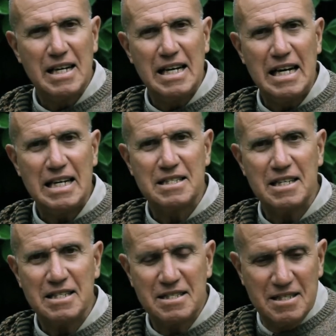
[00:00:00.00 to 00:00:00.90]
And
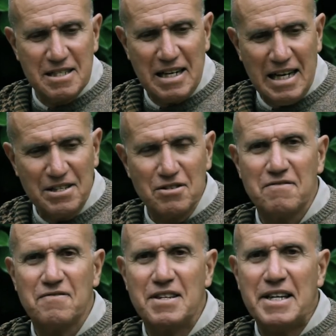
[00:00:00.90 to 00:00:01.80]
it kind
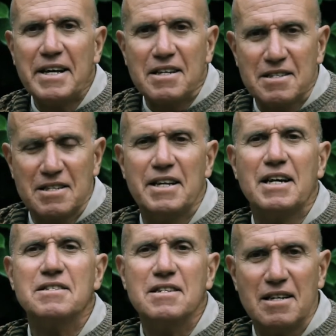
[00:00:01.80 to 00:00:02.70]
of linked an
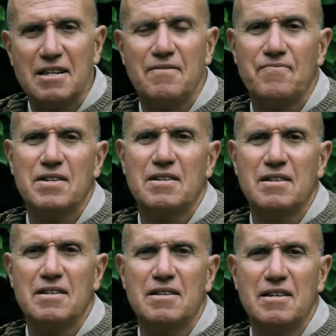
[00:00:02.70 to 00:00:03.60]
idea
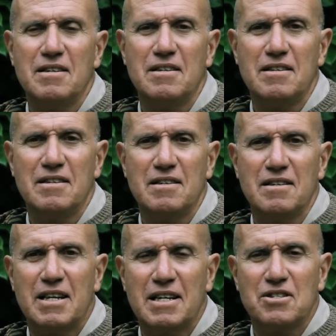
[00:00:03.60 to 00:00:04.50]
uh,
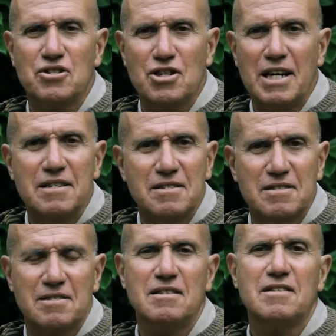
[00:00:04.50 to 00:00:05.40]
like a
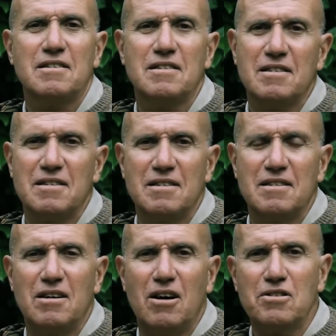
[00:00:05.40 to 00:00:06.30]
giant uh,
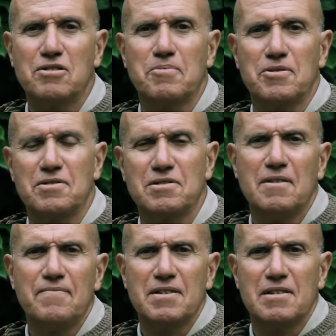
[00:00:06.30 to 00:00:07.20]
octopus,
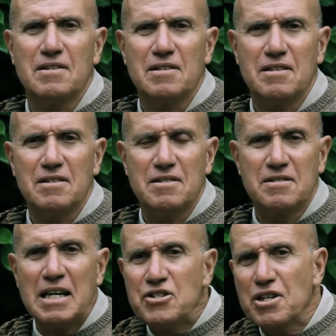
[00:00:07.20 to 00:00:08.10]
uh,
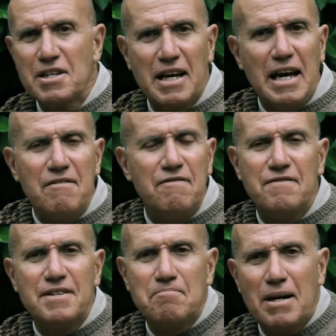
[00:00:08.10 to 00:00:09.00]
touching
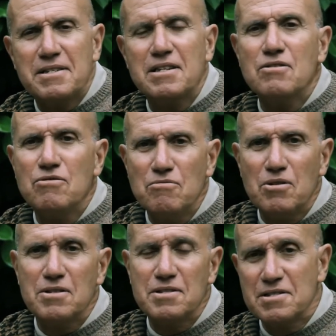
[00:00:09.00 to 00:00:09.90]
everybody who
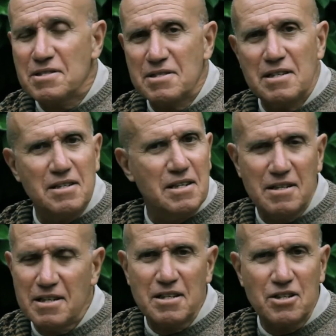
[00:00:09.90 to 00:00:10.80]
was
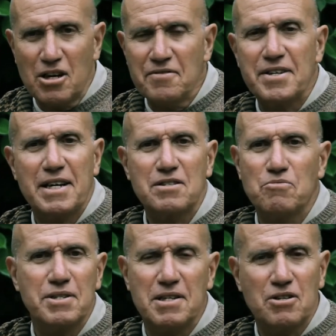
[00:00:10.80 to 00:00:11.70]
in contact
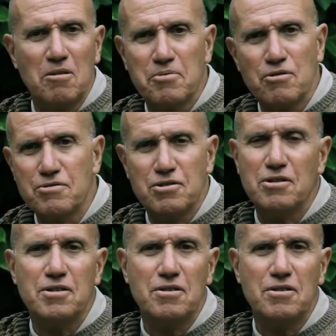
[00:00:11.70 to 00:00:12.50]
with a computer